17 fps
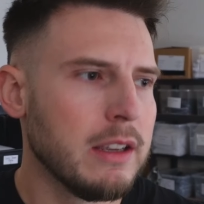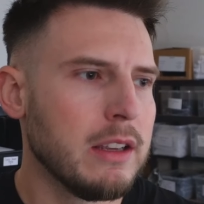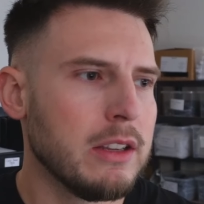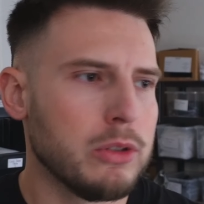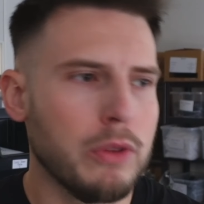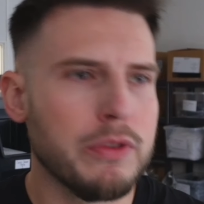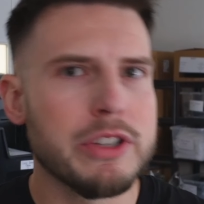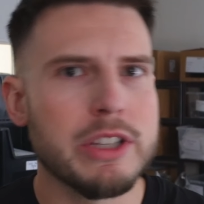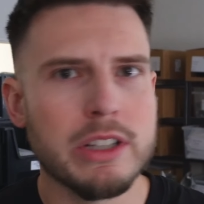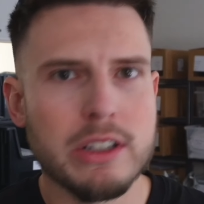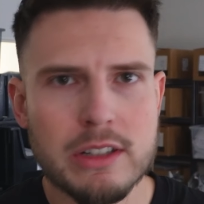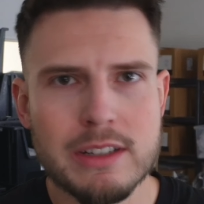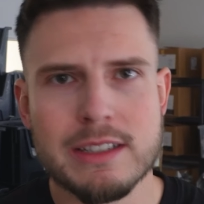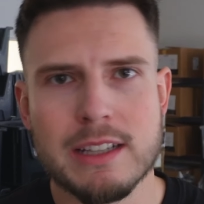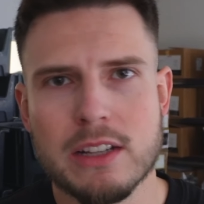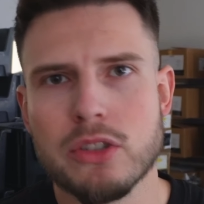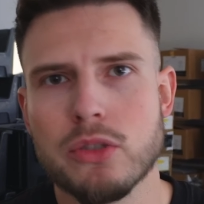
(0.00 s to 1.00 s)
So obviously they're going
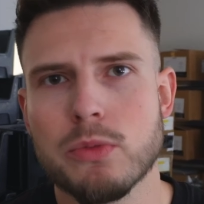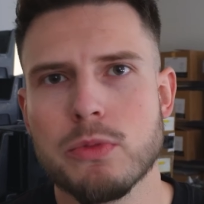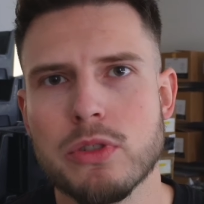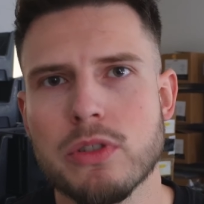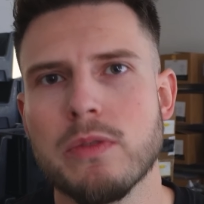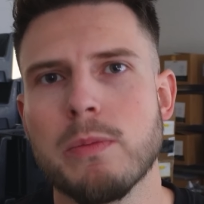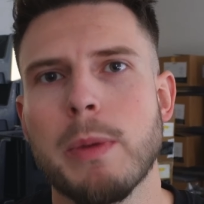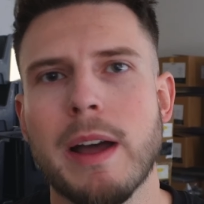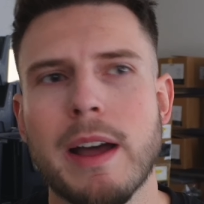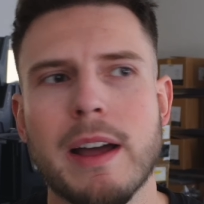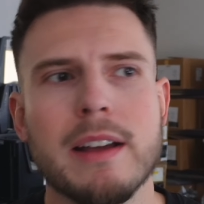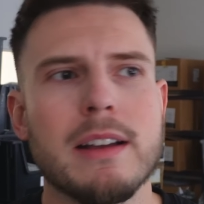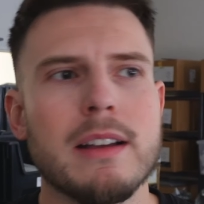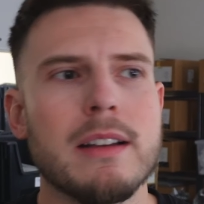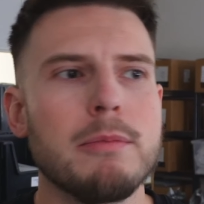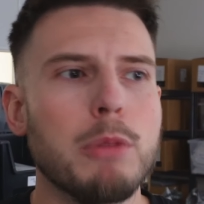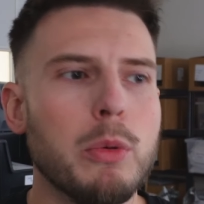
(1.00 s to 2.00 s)
to send some stuff
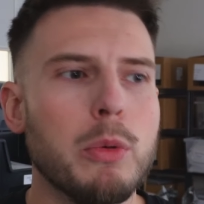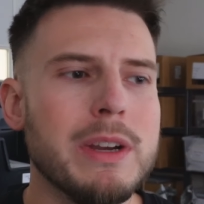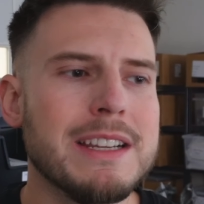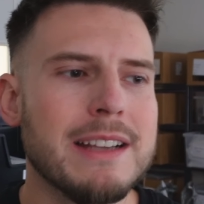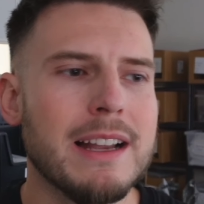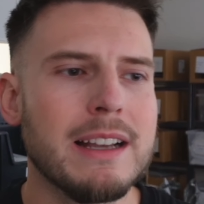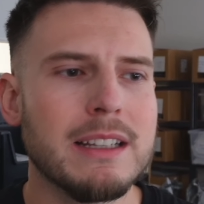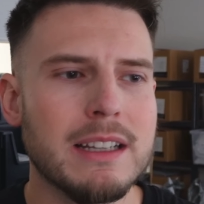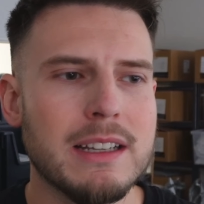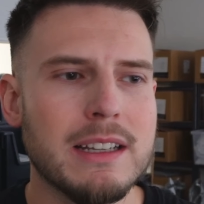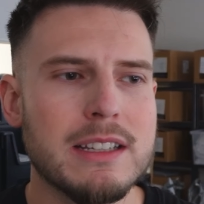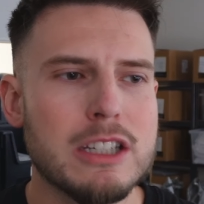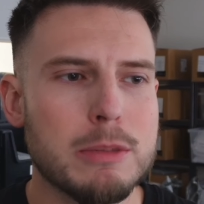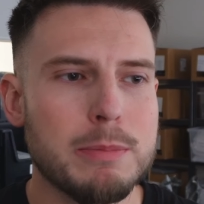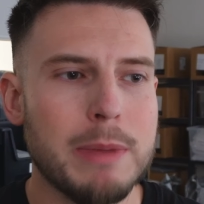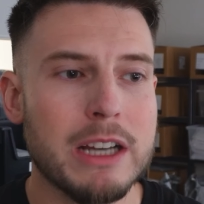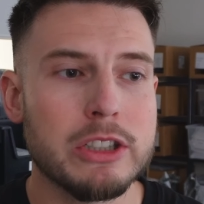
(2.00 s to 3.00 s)
back, but we sent it
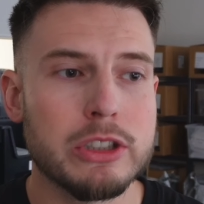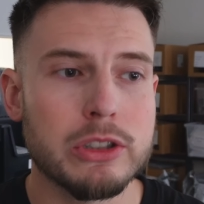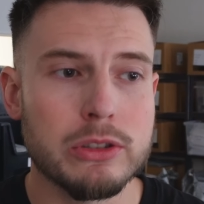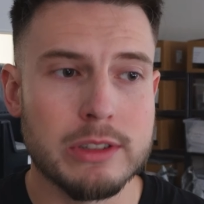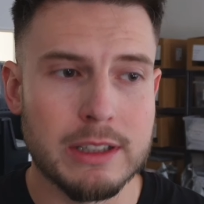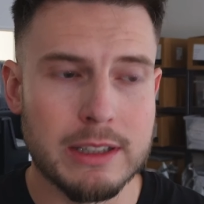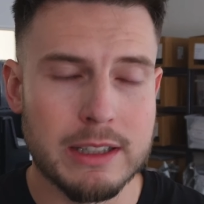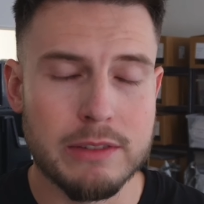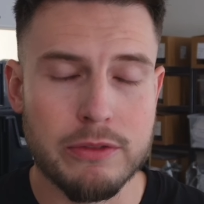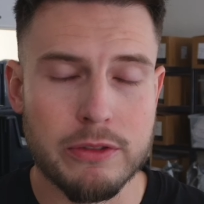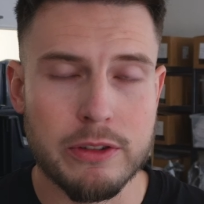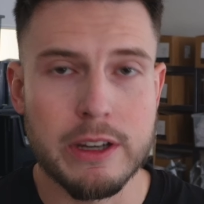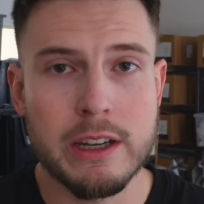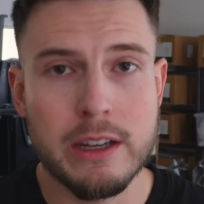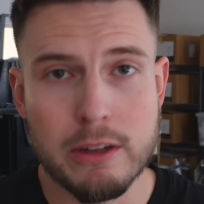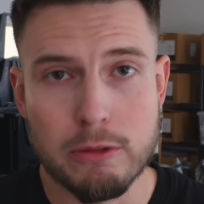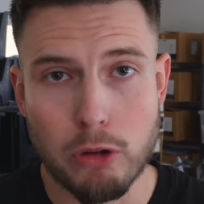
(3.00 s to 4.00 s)
special
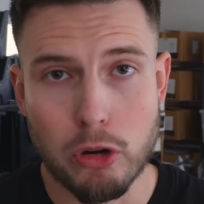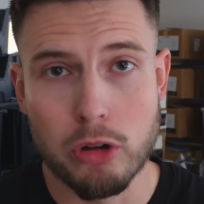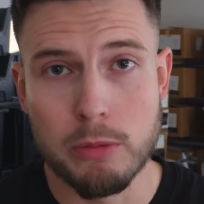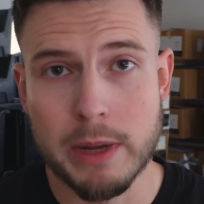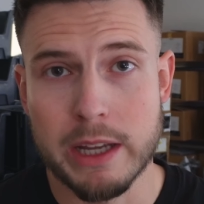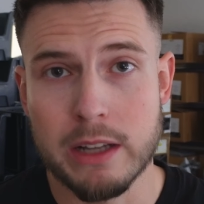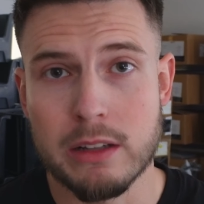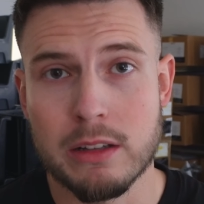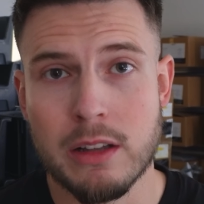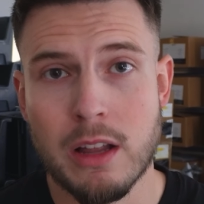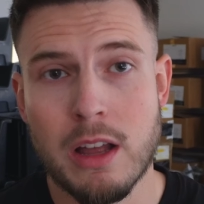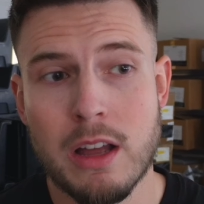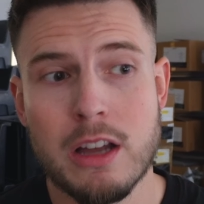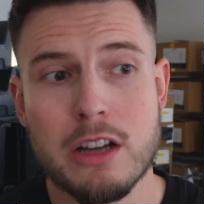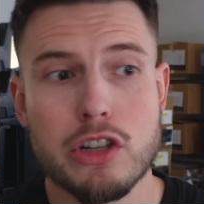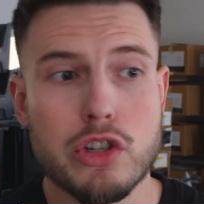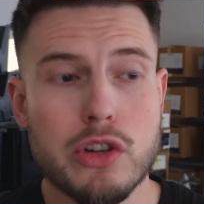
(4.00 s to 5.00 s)
delivery, Royal Mail,
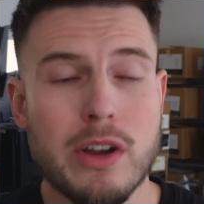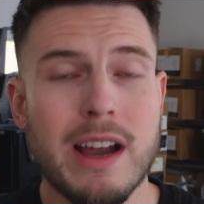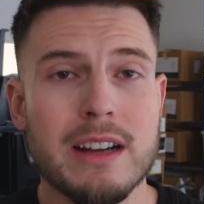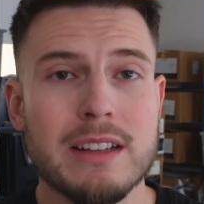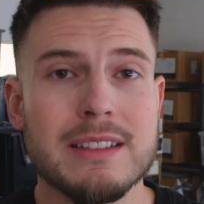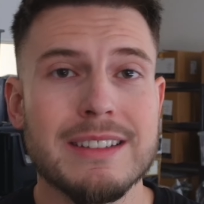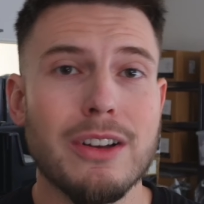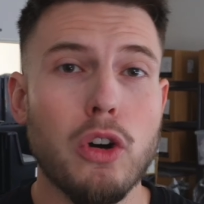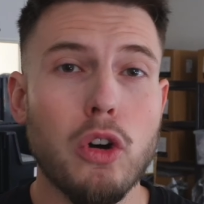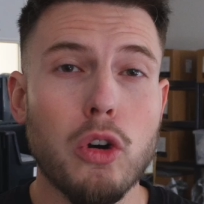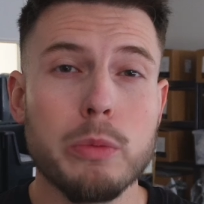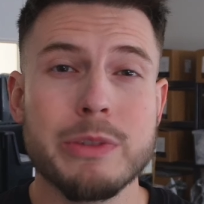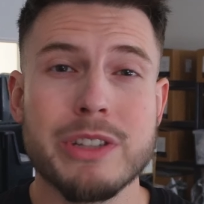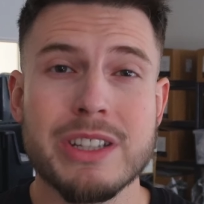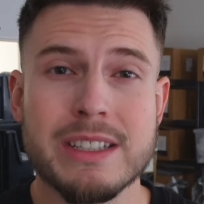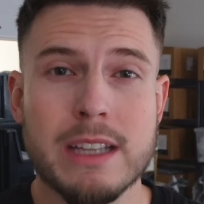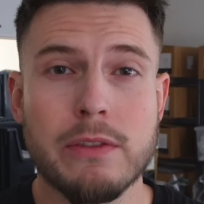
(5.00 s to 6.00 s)
tracked up
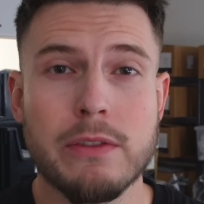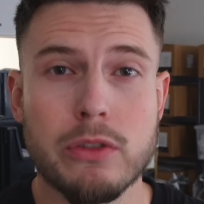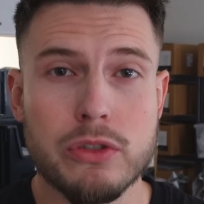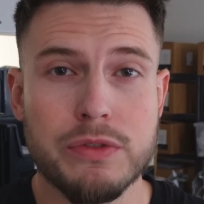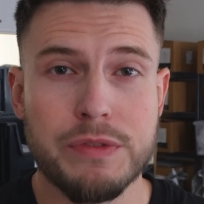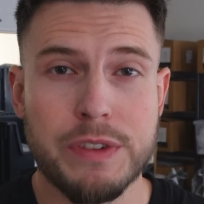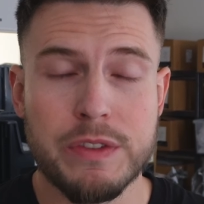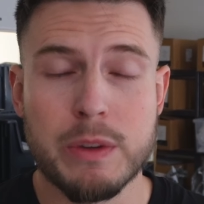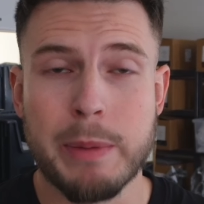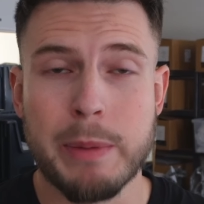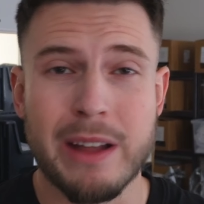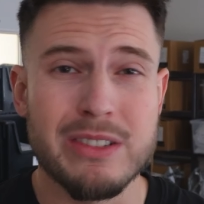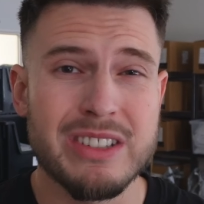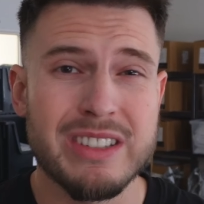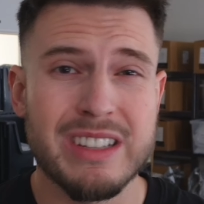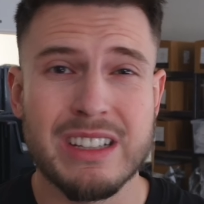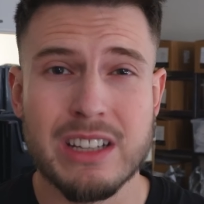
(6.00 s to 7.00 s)
to seven hundred and fifty
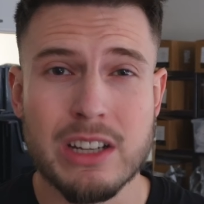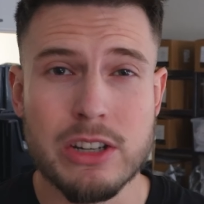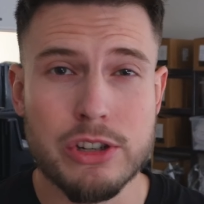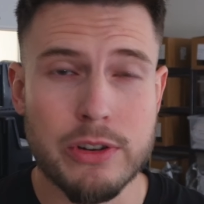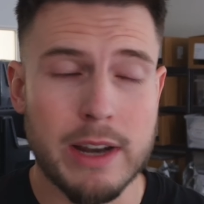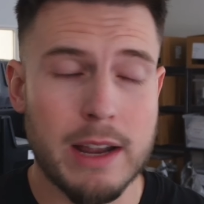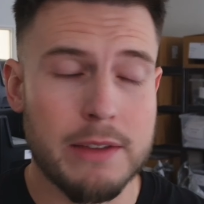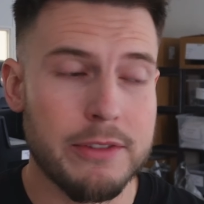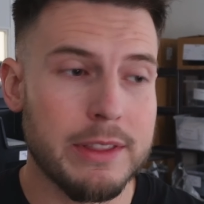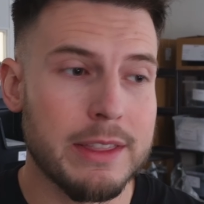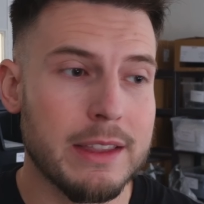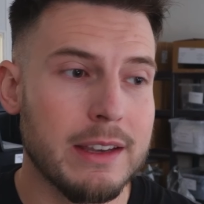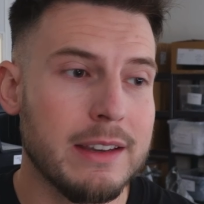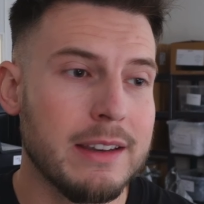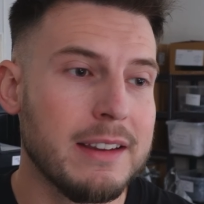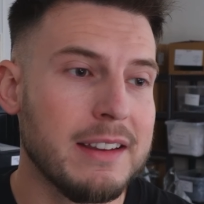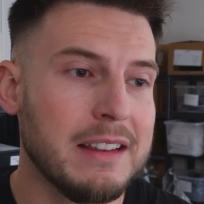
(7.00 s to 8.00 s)
pounds, signature and everything.